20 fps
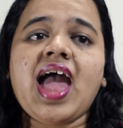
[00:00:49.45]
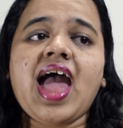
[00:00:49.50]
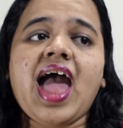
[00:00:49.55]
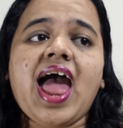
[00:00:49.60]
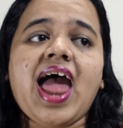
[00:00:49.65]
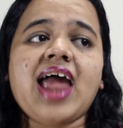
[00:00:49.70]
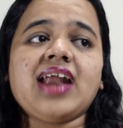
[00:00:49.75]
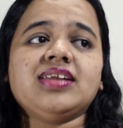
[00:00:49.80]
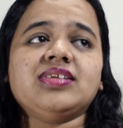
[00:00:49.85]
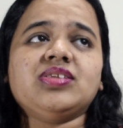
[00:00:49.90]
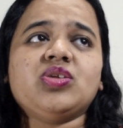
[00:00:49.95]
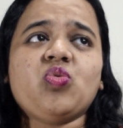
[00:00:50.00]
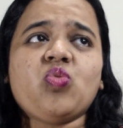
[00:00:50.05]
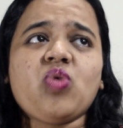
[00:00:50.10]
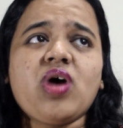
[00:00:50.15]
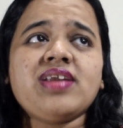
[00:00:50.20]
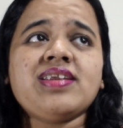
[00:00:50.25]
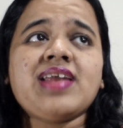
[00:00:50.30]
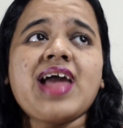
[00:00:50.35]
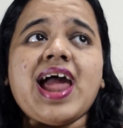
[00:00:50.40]
and the
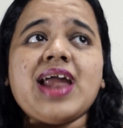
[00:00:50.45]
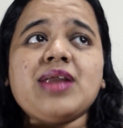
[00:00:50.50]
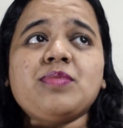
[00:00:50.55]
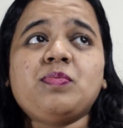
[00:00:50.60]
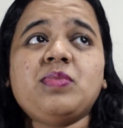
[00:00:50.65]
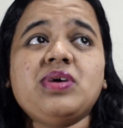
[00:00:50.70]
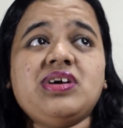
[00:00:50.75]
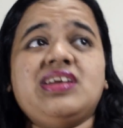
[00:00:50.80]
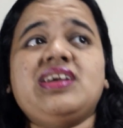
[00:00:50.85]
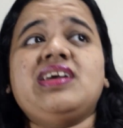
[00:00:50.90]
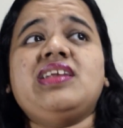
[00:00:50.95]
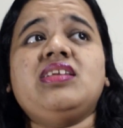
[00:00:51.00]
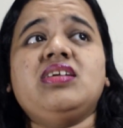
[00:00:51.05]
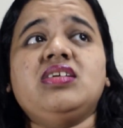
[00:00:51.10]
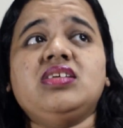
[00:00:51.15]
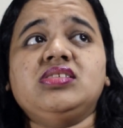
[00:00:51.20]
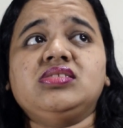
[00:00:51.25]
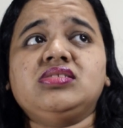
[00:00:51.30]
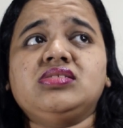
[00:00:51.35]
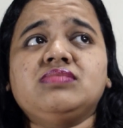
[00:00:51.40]
one at
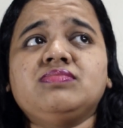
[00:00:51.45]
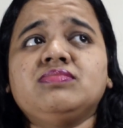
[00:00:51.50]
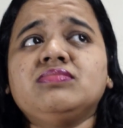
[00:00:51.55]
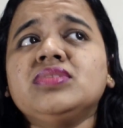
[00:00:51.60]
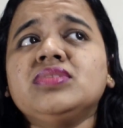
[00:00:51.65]
Paril is